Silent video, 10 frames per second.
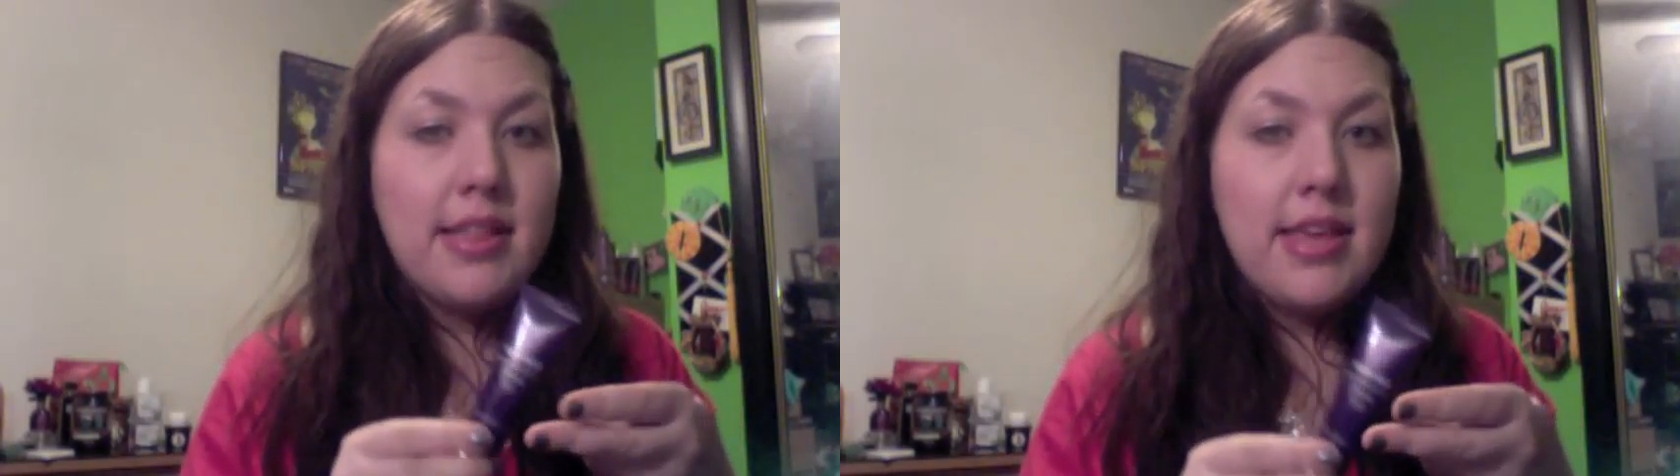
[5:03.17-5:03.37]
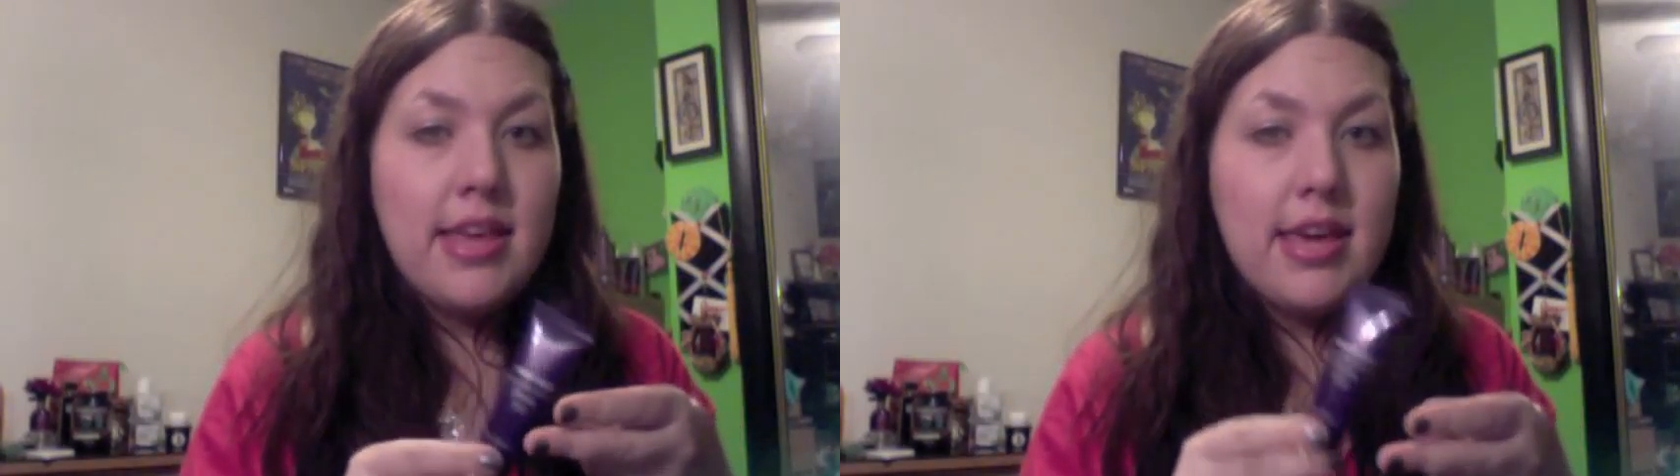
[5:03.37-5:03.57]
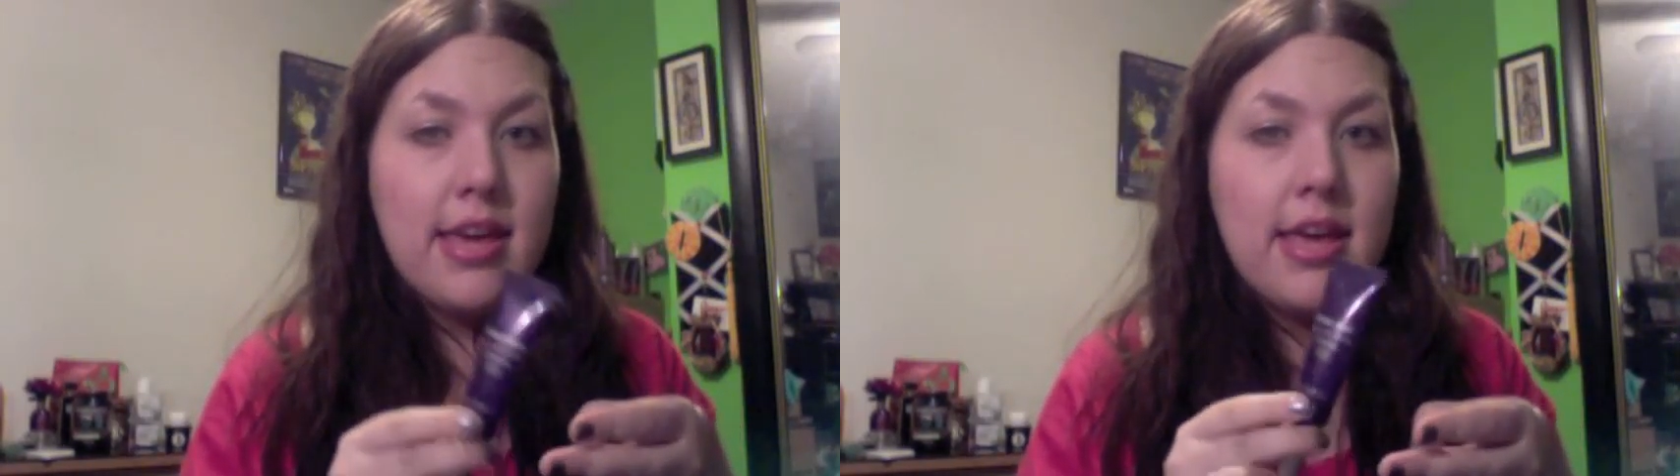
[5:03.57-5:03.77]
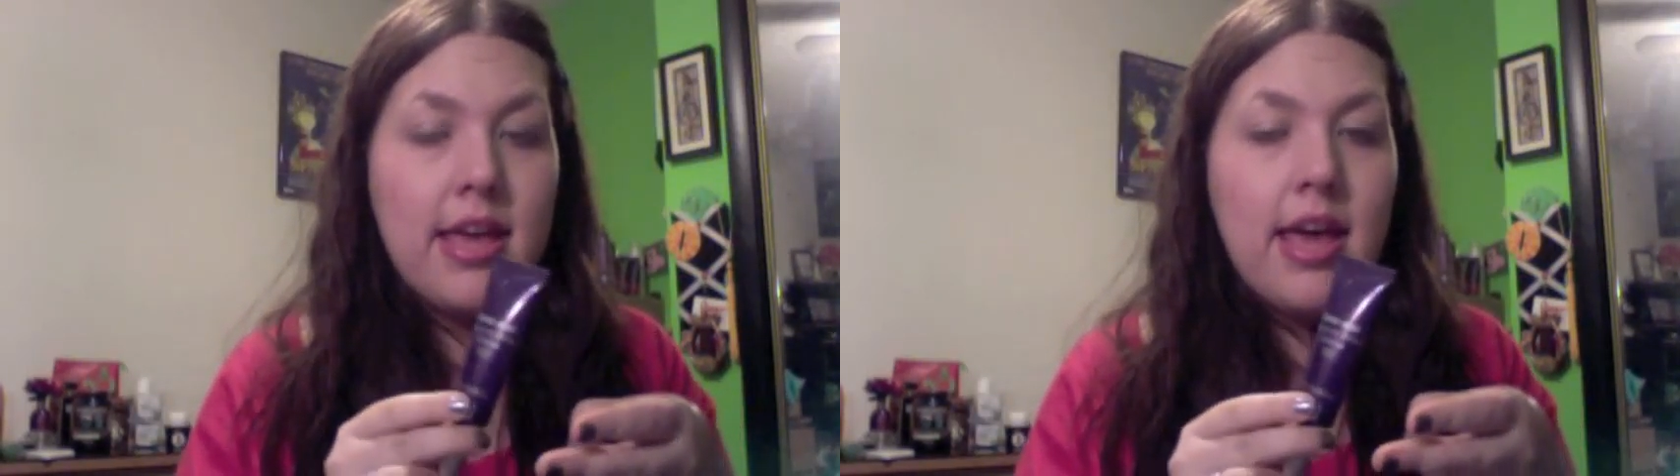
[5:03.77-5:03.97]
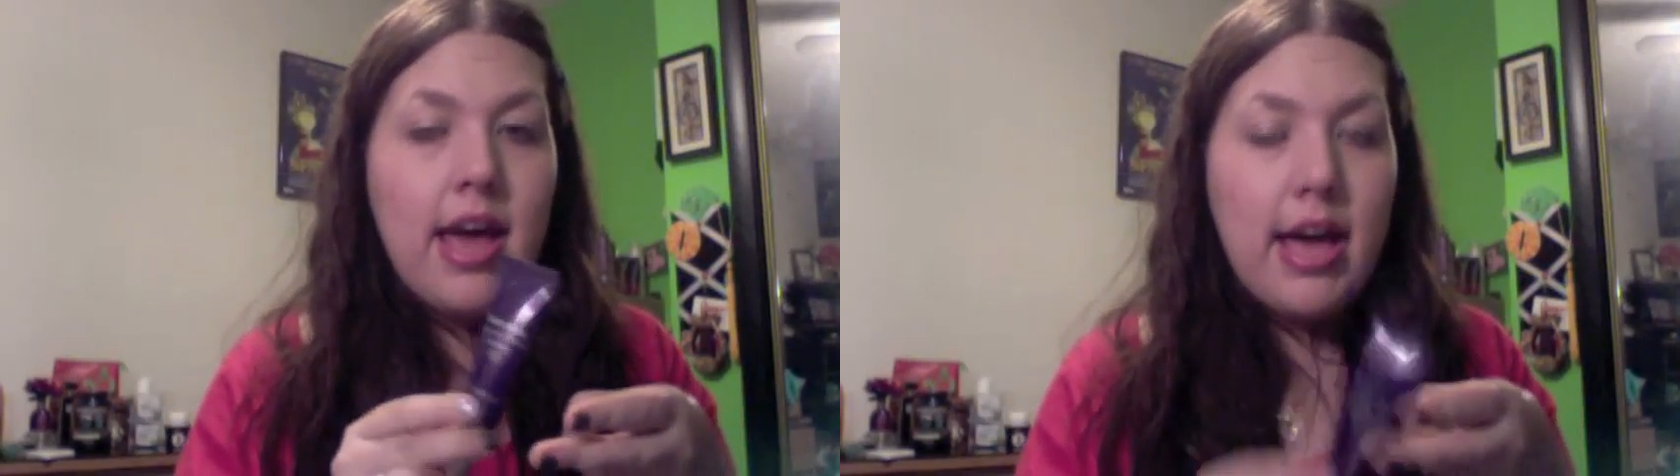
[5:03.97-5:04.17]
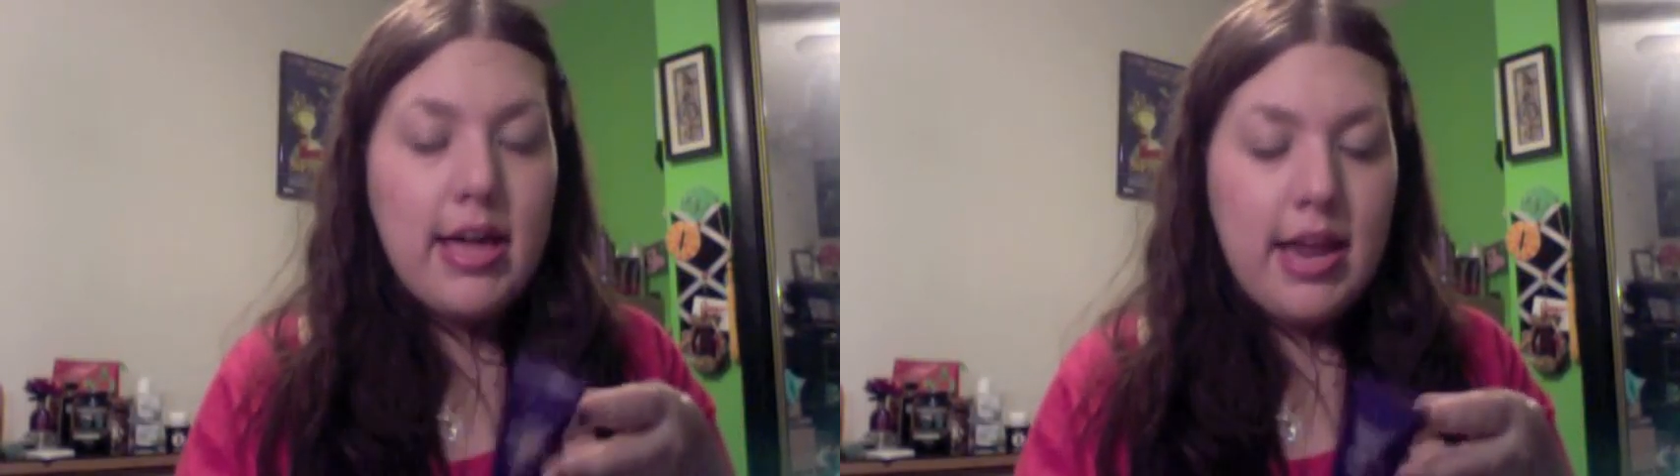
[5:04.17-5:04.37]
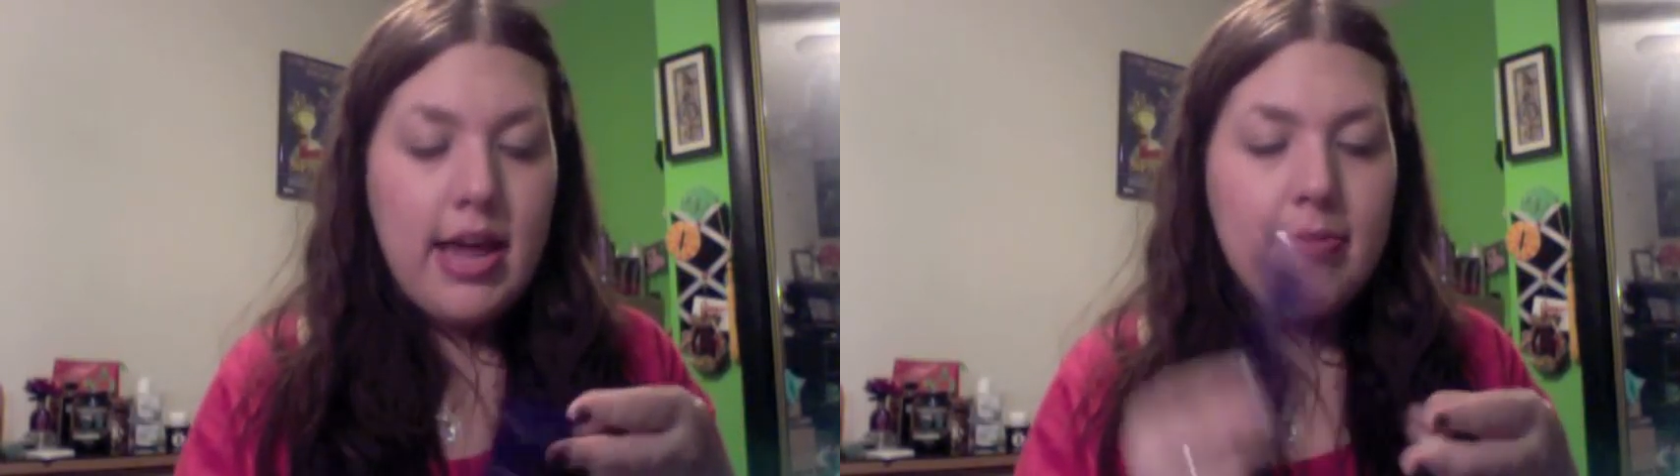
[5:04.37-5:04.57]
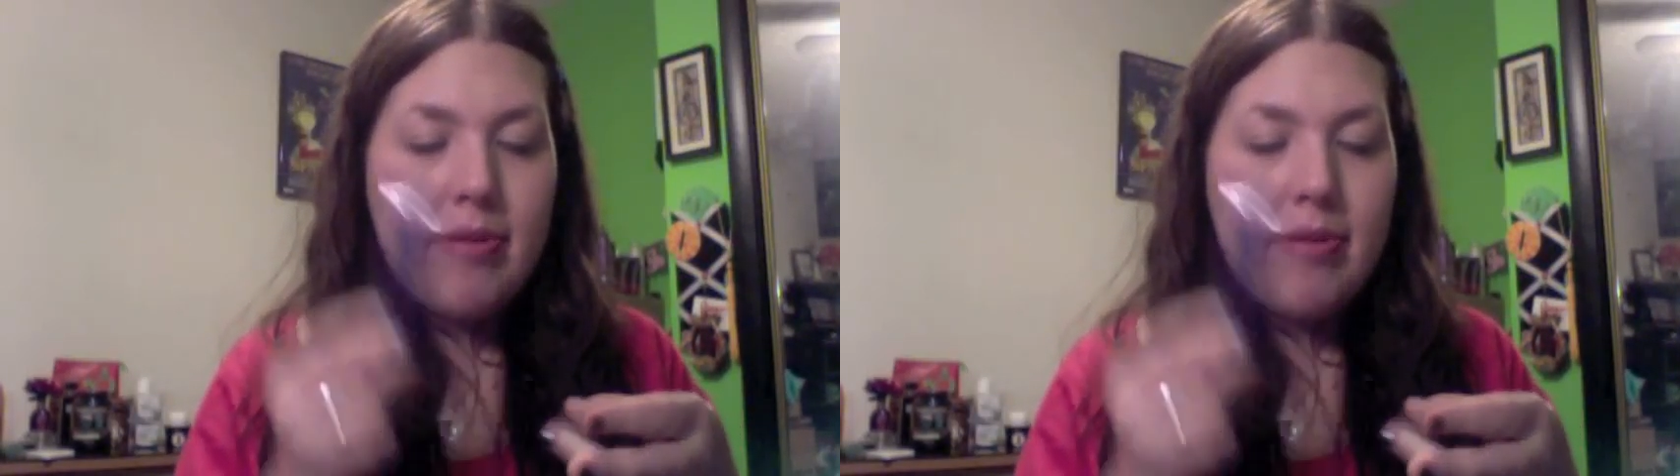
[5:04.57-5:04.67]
the an eye